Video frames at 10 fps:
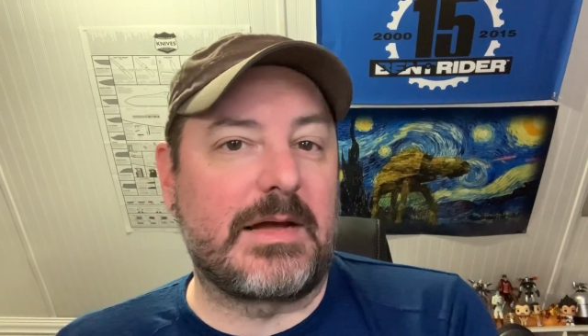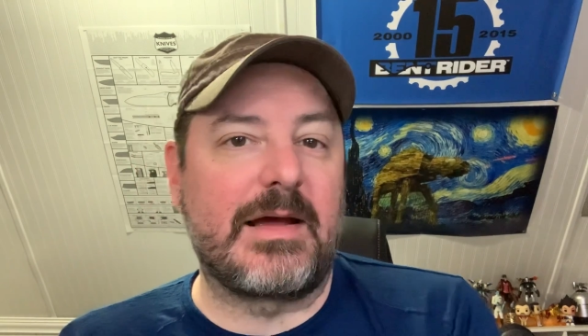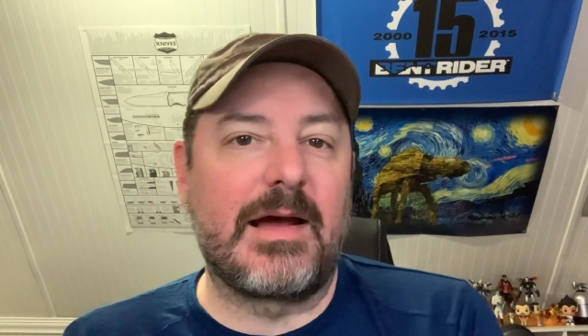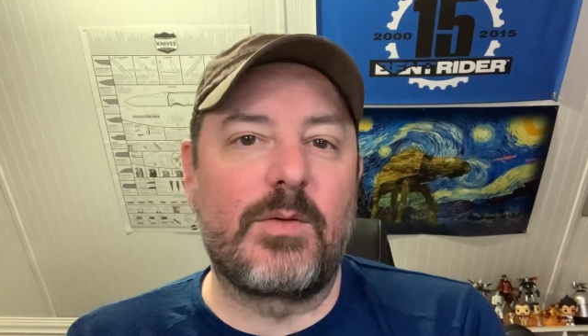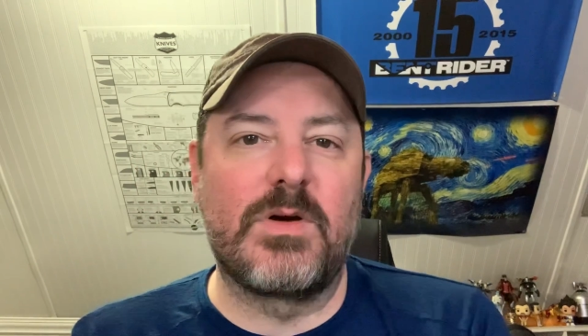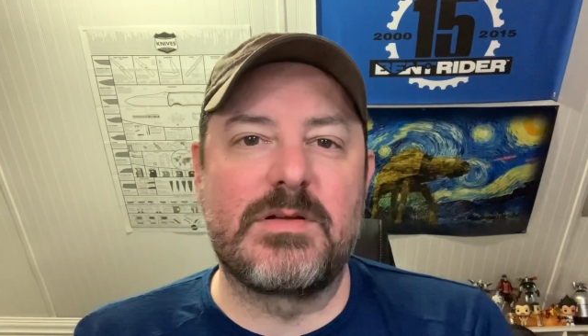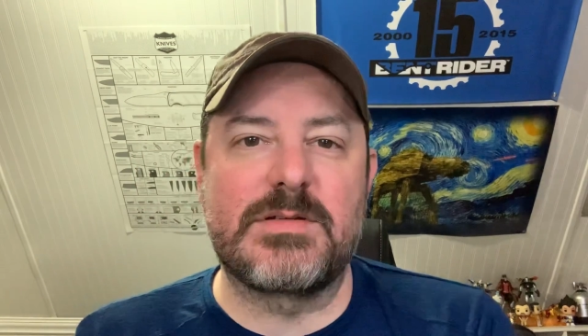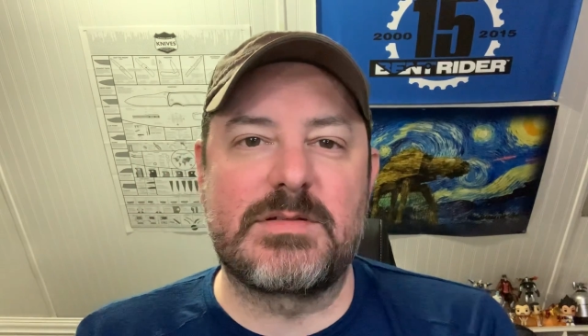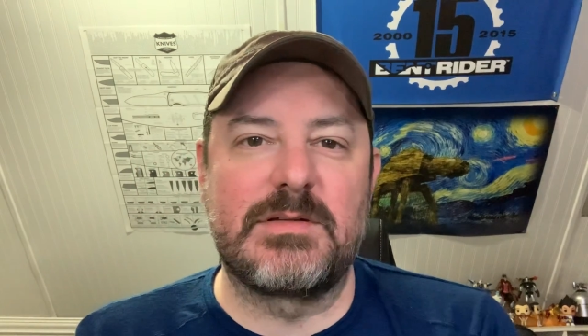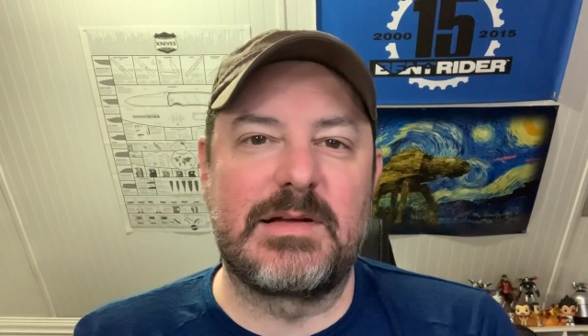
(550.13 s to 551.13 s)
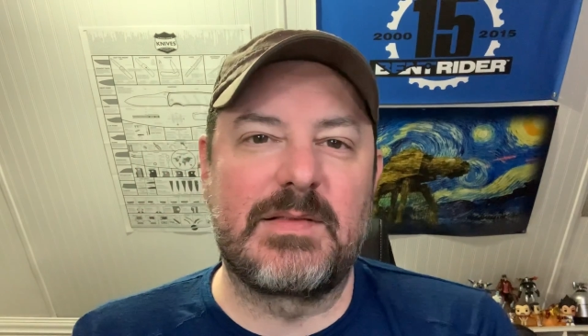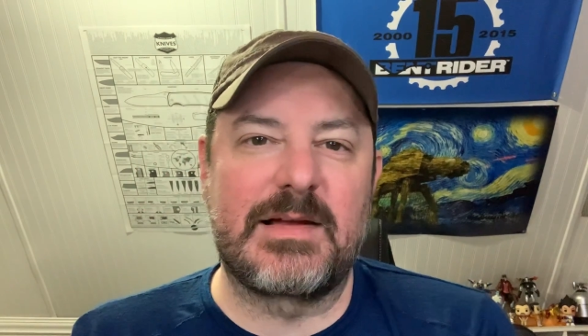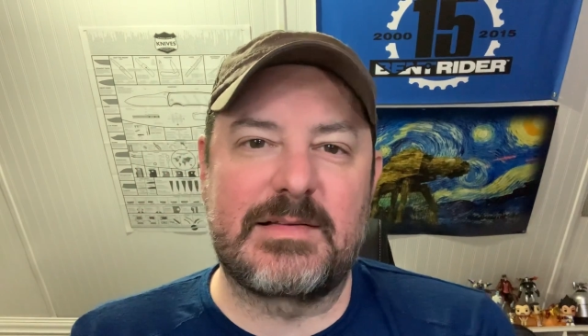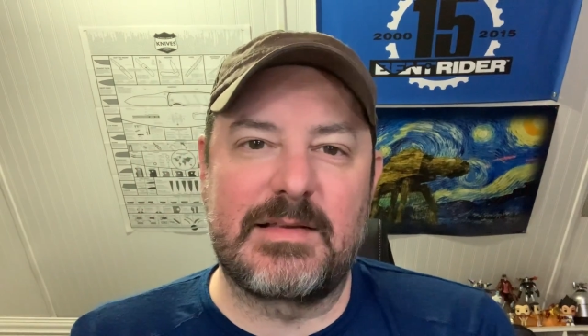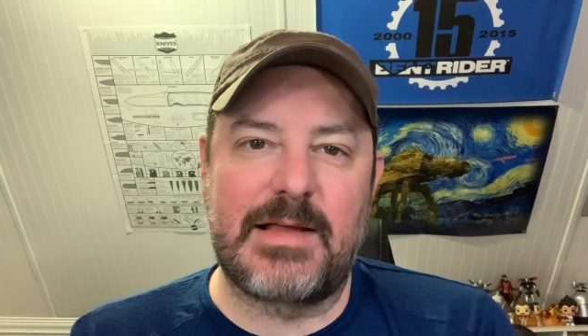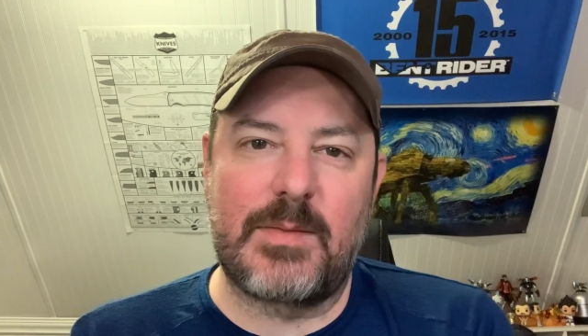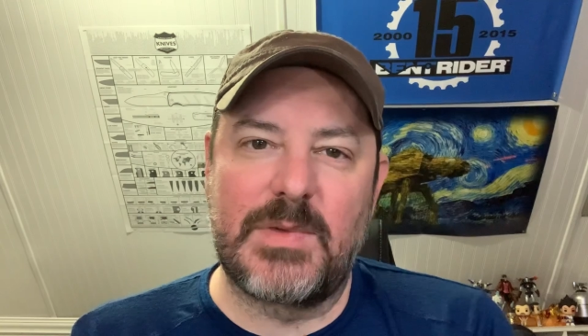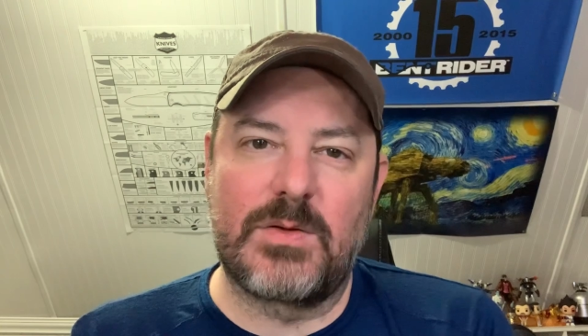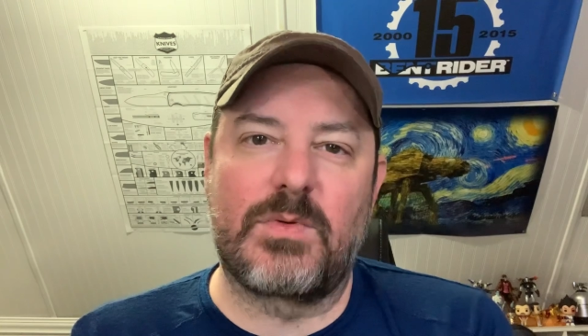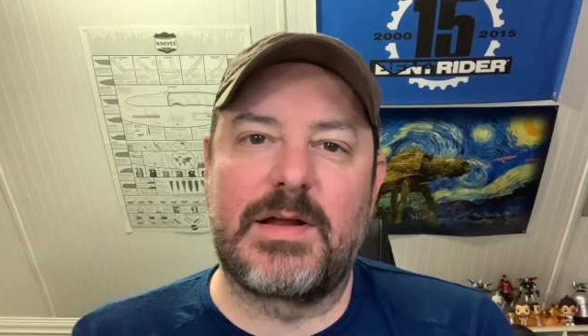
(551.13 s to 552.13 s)
I was neglecting that
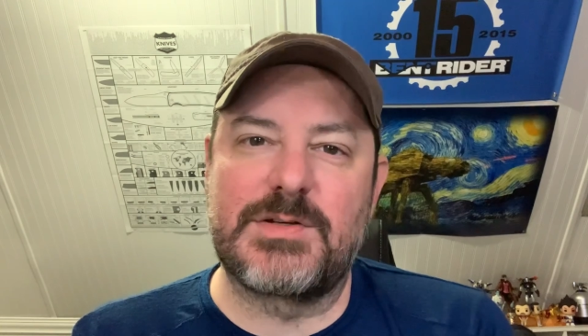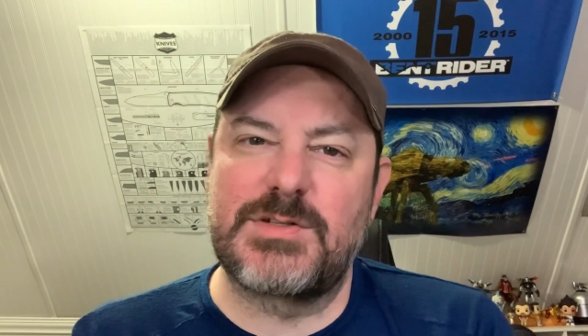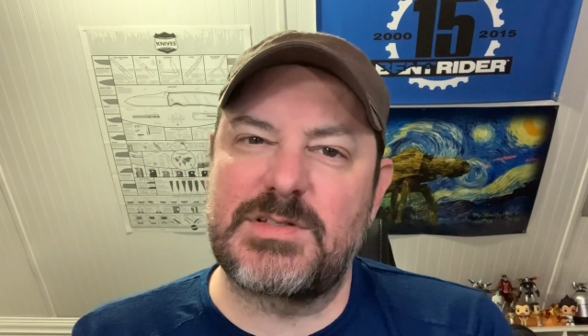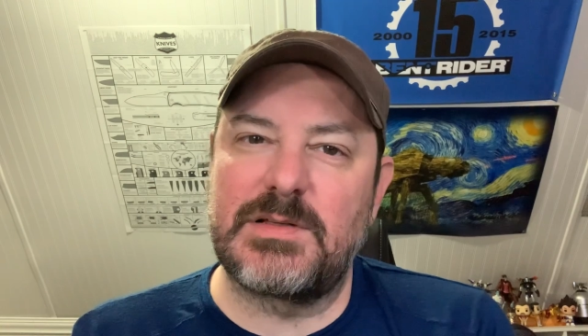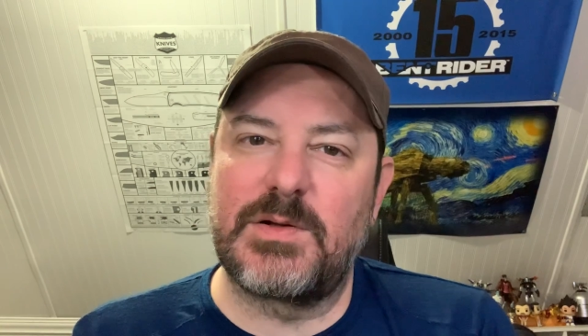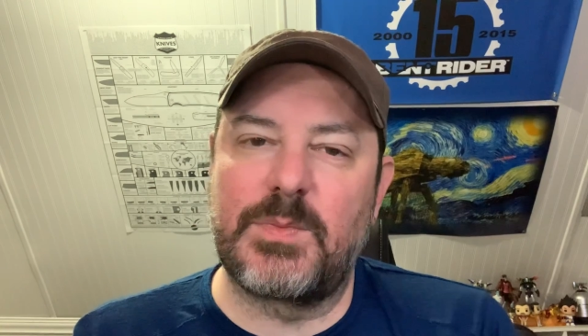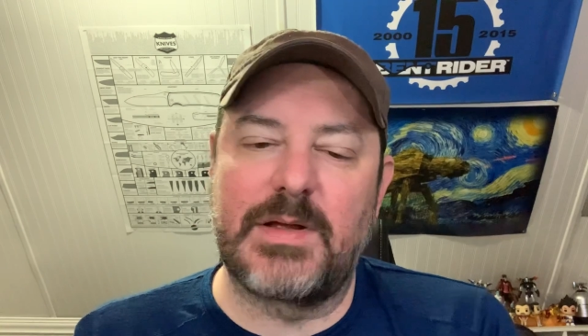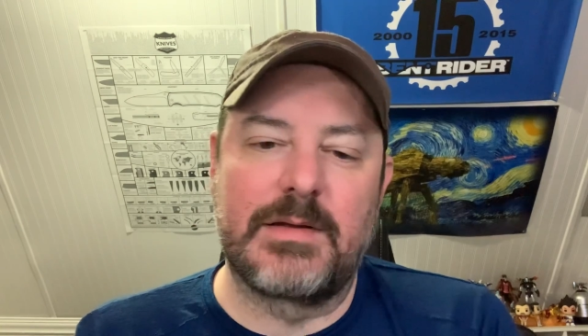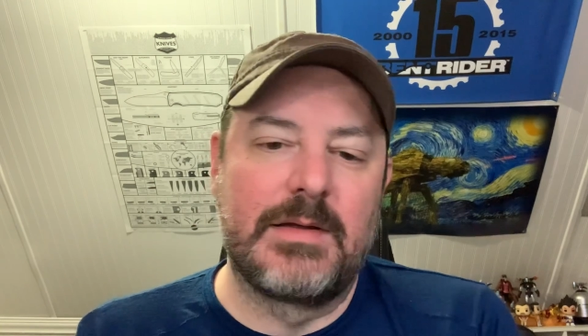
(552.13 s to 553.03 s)
middle range just a little bit.